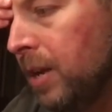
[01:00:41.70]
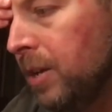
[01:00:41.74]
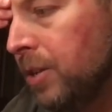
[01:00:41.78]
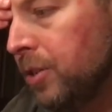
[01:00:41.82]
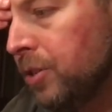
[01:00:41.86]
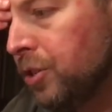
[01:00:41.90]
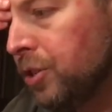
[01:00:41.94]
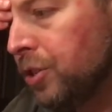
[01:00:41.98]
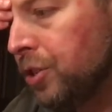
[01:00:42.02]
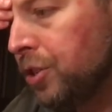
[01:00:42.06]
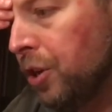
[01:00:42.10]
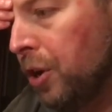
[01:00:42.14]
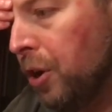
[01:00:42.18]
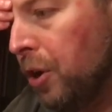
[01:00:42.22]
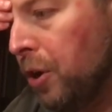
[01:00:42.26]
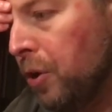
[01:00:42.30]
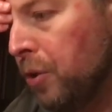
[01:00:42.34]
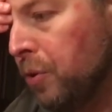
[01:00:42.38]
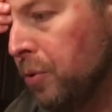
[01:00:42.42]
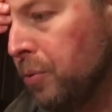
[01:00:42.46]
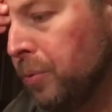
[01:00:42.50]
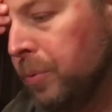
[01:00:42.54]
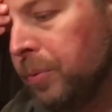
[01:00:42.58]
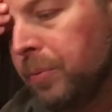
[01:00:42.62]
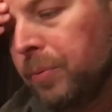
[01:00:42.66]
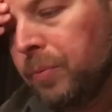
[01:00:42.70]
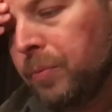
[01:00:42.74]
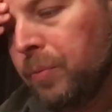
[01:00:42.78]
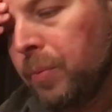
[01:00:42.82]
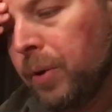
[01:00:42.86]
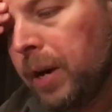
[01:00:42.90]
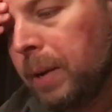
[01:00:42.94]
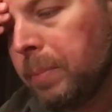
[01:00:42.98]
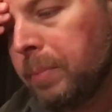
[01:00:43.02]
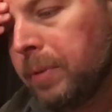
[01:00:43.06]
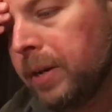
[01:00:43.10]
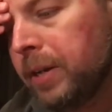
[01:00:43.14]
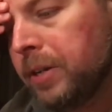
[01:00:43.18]
So
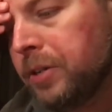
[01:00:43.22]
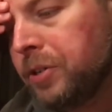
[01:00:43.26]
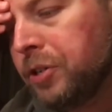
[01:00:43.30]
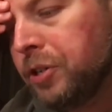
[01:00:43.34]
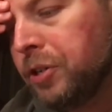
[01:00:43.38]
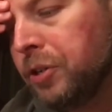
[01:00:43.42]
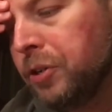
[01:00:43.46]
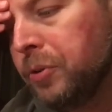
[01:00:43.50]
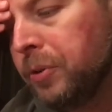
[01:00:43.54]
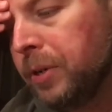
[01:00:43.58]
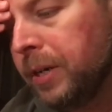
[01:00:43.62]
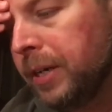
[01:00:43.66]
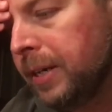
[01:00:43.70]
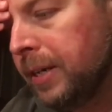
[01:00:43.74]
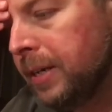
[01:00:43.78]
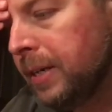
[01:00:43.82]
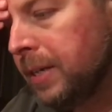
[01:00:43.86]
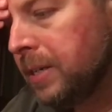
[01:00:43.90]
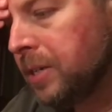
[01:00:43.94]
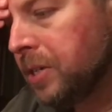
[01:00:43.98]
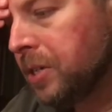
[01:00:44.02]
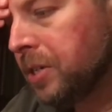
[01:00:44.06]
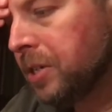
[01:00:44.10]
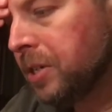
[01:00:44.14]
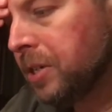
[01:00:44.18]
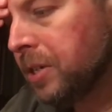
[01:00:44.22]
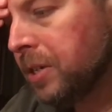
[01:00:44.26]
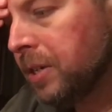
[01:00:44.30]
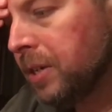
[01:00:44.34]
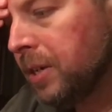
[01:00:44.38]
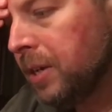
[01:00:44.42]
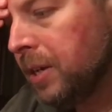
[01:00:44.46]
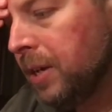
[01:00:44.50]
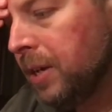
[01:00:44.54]
what I'm going to do is